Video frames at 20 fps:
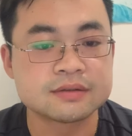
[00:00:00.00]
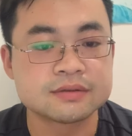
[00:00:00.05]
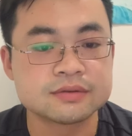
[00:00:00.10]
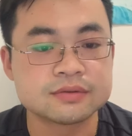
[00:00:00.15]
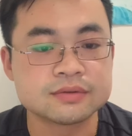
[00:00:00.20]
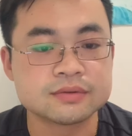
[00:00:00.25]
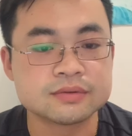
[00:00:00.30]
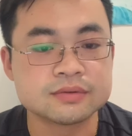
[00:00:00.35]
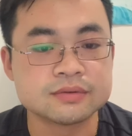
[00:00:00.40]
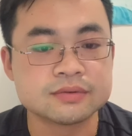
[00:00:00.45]

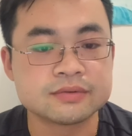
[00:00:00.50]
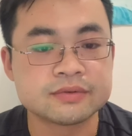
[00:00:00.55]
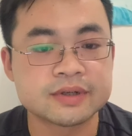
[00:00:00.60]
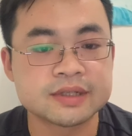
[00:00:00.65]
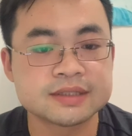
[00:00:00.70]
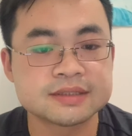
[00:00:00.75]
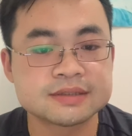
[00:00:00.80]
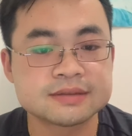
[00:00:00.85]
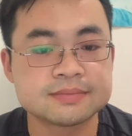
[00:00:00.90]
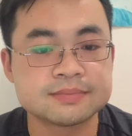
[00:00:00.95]
to
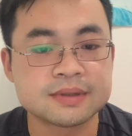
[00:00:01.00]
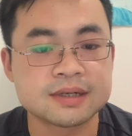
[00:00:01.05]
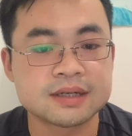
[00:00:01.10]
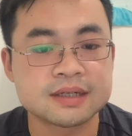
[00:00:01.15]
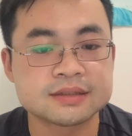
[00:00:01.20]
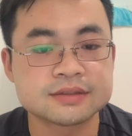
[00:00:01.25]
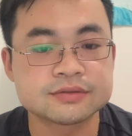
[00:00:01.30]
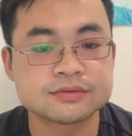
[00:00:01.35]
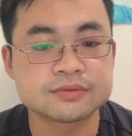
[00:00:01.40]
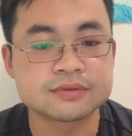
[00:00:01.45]
raise
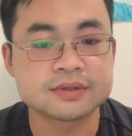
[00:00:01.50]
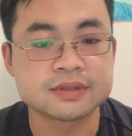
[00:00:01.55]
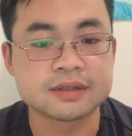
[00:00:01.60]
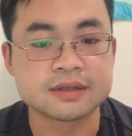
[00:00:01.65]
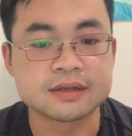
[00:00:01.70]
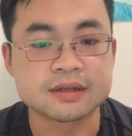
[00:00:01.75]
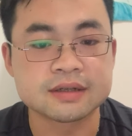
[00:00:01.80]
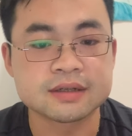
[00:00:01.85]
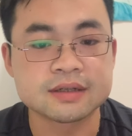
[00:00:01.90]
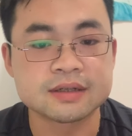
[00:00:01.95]
blood
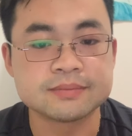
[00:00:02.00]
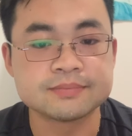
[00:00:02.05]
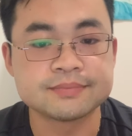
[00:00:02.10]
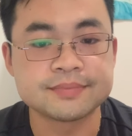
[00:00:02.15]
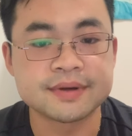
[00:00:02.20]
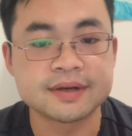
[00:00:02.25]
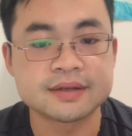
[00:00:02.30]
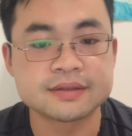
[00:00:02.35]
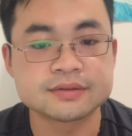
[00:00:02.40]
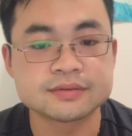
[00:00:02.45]
sugar
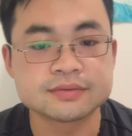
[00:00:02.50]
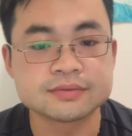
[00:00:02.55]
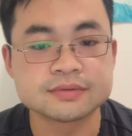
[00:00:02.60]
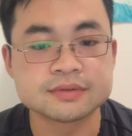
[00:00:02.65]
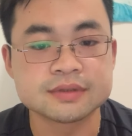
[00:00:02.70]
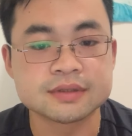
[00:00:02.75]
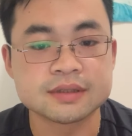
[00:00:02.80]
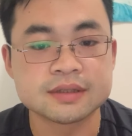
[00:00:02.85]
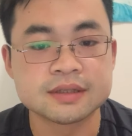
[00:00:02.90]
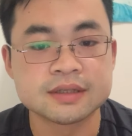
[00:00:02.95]
compared to
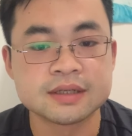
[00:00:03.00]
the